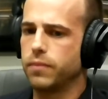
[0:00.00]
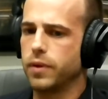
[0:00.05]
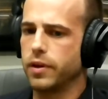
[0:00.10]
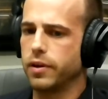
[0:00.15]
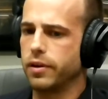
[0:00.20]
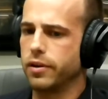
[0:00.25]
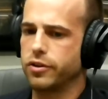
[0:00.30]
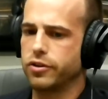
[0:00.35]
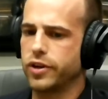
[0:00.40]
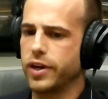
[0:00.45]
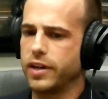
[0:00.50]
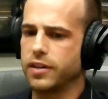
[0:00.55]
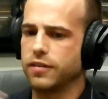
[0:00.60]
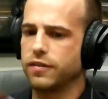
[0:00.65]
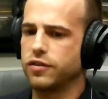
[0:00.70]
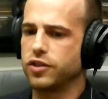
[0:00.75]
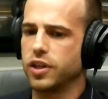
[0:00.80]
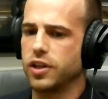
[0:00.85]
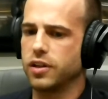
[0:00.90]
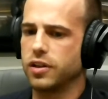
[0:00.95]

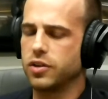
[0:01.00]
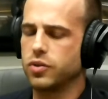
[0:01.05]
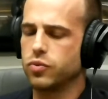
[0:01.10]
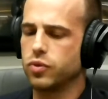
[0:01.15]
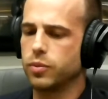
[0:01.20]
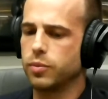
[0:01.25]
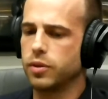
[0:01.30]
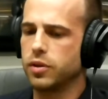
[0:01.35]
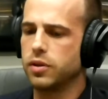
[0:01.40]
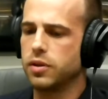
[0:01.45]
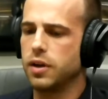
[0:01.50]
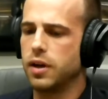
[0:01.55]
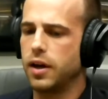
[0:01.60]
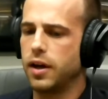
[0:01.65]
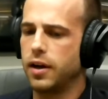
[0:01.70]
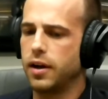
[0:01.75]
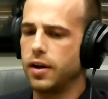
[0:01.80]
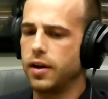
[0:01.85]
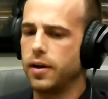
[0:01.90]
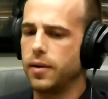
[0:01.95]
attractive Chinese woman.
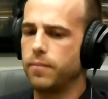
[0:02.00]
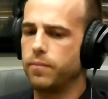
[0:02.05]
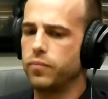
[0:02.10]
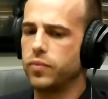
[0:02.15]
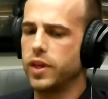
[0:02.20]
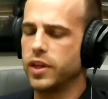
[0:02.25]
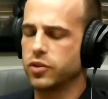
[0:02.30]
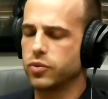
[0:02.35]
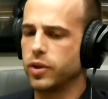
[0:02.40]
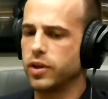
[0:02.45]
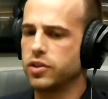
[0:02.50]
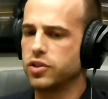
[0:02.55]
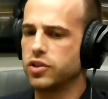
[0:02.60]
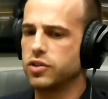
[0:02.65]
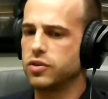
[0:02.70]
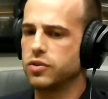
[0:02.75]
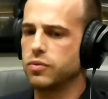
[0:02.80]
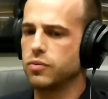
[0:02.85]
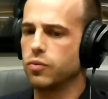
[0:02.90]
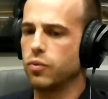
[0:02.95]
That's why
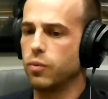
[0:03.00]
she's